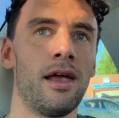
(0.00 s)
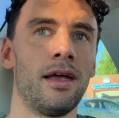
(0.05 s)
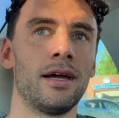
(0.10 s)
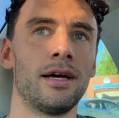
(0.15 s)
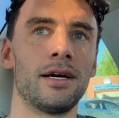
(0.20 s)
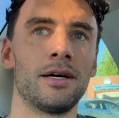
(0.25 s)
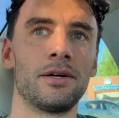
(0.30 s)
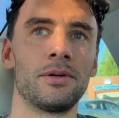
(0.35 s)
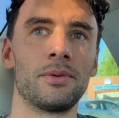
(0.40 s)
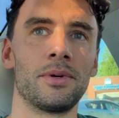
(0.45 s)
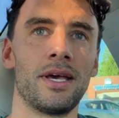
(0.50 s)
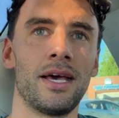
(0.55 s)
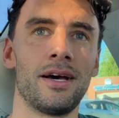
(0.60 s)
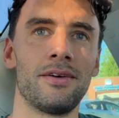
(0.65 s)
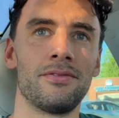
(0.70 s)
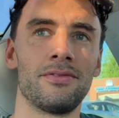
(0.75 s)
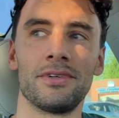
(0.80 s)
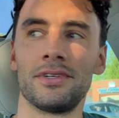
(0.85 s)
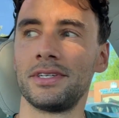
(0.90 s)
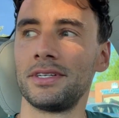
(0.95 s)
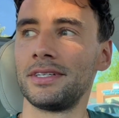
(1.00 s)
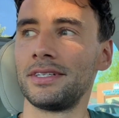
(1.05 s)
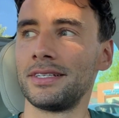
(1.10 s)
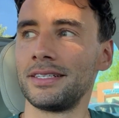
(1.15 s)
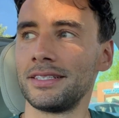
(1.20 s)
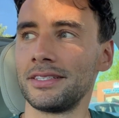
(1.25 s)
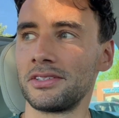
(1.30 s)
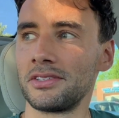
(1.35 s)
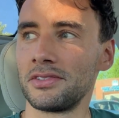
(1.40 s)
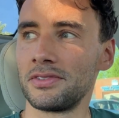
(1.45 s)
Uh, we have a
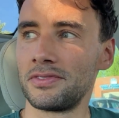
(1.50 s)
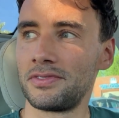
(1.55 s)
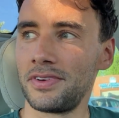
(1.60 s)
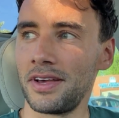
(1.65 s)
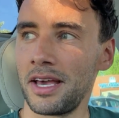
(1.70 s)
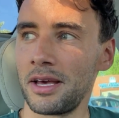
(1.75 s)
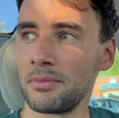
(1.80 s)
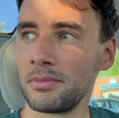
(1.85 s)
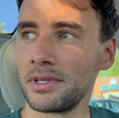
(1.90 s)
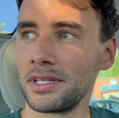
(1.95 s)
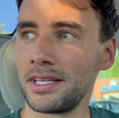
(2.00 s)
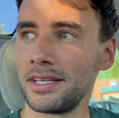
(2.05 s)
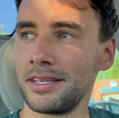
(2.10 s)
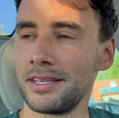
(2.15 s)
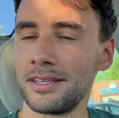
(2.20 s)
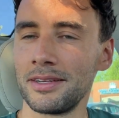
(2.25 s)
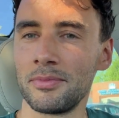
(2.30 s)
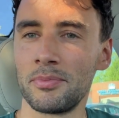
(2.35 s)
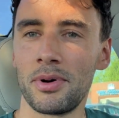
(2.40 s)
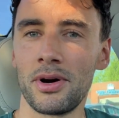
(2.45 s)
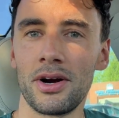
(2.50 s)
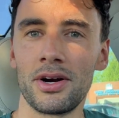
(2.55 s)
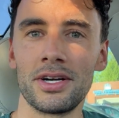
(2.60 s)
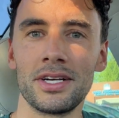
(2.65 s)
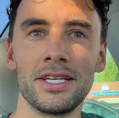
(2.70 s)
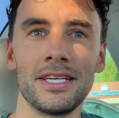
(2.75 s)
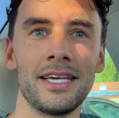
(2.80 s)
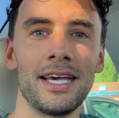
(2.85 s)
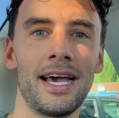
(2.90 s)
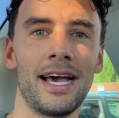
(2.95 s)
little family
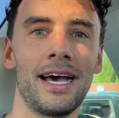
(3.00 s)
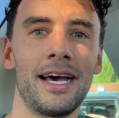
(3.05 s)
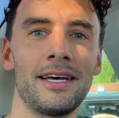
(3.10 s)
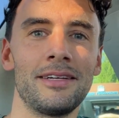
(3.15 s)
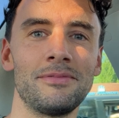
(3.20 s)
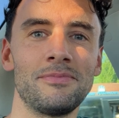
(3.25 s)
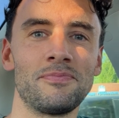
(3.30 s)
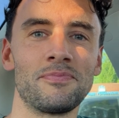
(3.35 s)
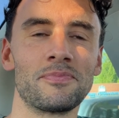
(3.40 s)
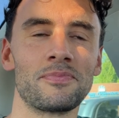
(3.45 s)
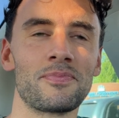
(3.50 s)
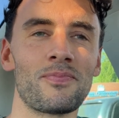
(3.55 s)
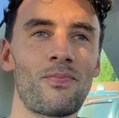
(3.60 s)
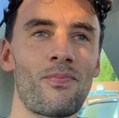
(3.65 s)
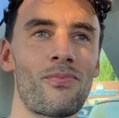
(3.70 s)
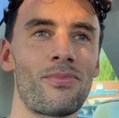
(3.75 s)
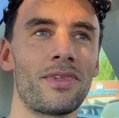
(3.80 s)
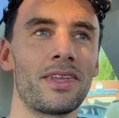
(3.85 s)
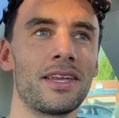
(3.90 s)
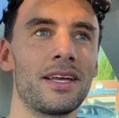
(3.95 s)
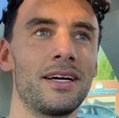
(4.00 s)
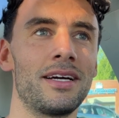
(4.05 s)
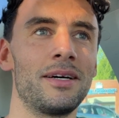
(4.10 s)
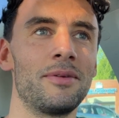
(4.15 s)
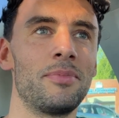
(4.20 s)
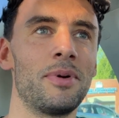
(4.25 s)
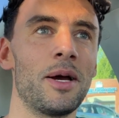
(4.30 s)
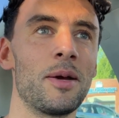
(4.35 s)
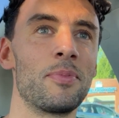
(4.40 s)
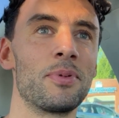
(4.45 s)
party at uh,
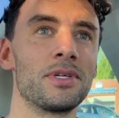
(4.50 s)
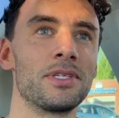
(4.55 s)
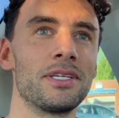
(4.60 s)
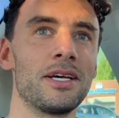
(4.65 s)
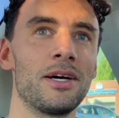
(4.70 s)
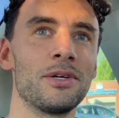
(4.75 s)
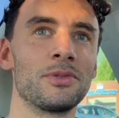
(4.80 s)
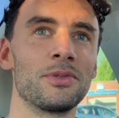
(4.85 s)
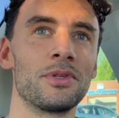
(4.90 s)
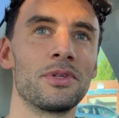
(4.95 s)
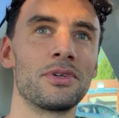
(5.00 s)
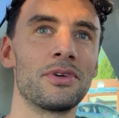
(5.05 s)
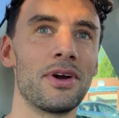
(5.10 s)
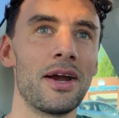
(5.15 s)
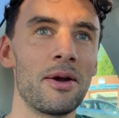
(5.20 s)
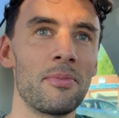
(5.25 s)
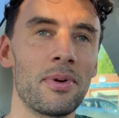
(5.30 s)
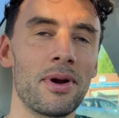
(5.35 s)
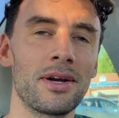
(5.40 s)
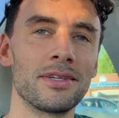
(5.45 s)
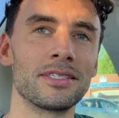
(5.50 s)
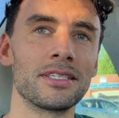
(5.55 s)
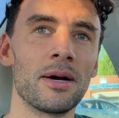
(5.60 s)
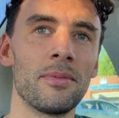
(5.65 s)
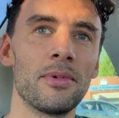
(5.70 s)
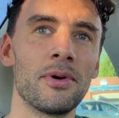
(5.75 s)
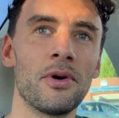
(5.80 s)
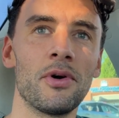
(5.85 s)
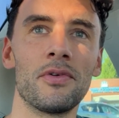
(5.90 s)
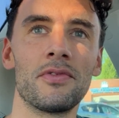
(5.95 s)
Pieper's house with her grandparents
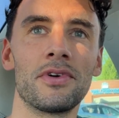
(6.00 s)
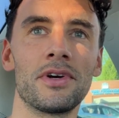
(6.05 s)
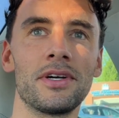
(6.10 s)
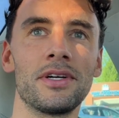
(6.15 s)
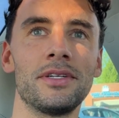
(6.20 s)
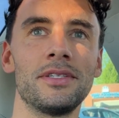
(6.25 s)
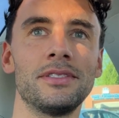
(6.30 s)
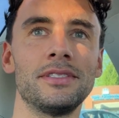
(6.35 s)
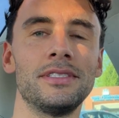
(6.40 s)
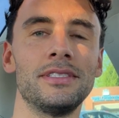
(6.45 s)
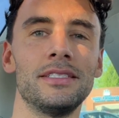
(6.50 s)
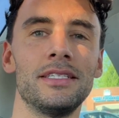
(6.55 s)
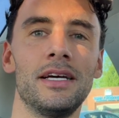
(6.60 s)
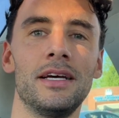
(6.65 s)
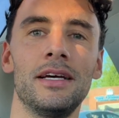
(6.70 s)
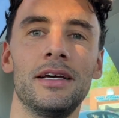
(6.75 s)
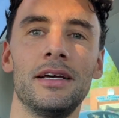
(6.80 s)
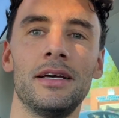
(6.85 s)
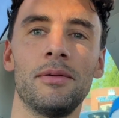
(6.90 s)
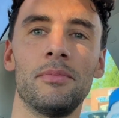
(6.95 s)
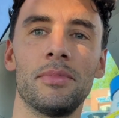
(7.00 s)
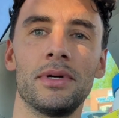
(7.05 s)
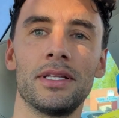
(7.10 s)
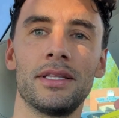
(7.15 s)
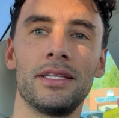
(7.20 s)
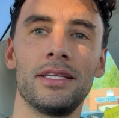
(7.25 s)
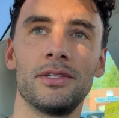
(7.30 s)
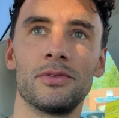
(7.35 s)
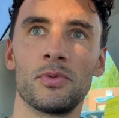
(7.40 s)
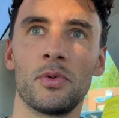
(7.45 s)
coming over but
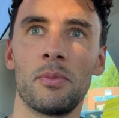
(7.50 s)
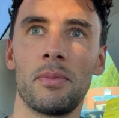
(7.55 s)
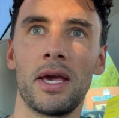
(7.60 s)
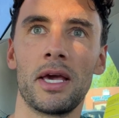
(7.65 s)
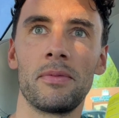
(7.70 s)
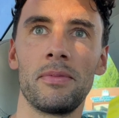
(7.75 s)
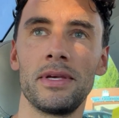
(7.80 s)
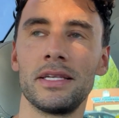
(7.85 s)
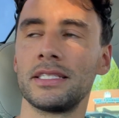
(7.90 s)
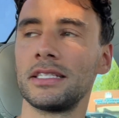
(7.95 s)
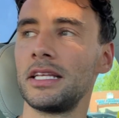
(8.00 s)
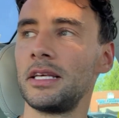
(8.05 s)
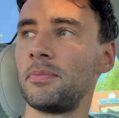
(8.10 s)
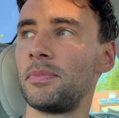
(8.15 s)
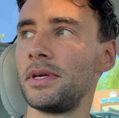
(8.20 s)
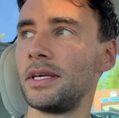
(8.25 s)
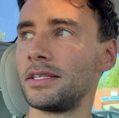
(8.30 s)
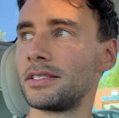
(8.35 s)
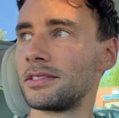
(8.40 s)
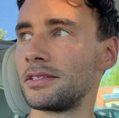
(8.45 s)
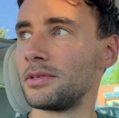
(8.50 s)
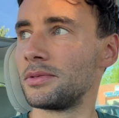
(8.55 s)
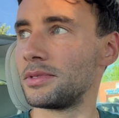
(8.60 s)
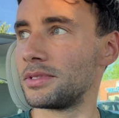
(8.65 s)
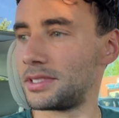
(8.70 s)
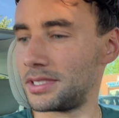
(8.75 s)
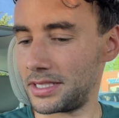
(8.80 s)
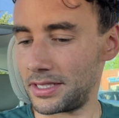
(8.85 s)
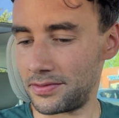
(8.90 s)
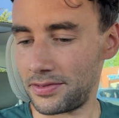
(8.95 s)
these will make me sleepy, so we'll
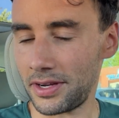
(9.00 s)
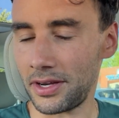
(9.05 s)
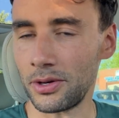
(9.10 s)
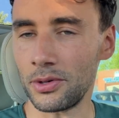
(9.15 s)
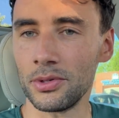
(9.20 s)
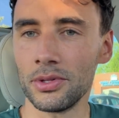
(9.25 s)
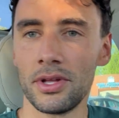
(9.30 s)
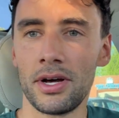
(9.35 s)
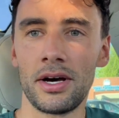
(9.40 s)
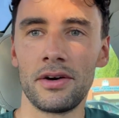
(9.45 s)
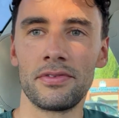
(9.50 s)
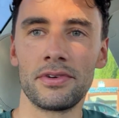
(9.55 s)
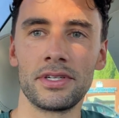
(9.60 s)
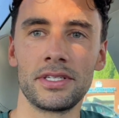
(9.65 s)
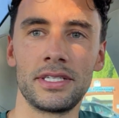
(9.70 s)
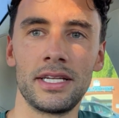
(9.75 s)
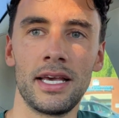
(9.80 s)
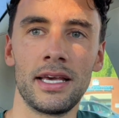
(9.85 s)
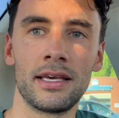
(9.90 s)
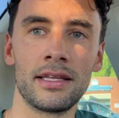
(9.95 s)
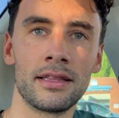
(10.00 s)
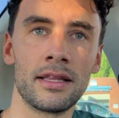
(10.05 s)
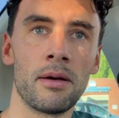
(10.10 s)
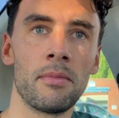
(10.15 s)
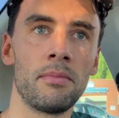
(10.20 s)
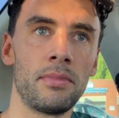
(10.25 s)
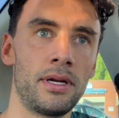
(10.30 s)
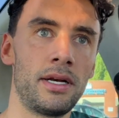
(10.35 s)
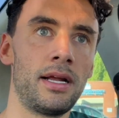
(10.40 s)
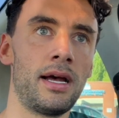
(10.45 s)
see if I hold off on taking them,
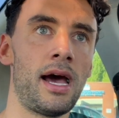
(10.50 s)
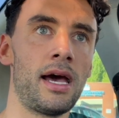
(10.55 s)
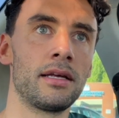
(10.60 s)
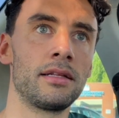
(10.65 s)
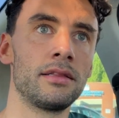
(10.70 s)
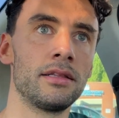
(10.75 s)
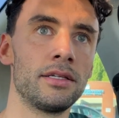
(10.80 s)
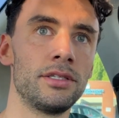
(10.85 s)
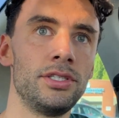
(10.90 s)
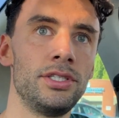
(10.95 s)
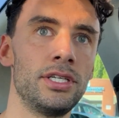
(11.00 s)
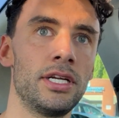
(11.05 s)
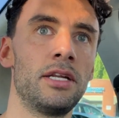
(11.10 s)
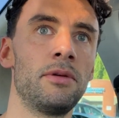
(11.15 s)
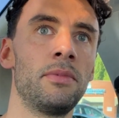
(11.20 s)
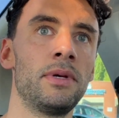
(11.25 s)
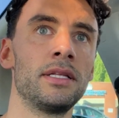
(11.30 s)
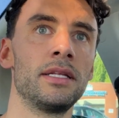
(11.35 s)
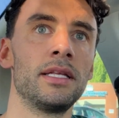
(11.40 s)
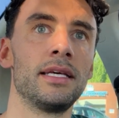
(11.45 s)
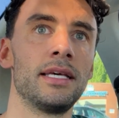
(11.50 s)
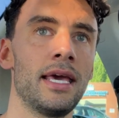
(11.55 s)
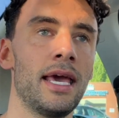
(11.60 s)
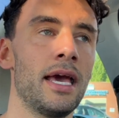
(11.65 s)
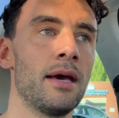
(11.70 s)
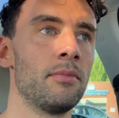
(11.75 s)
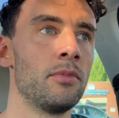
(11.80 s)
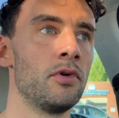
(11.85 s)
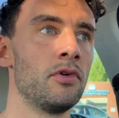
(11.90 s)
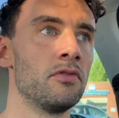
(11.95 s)
but I legitimately
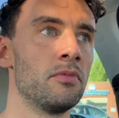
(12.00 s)
can't move.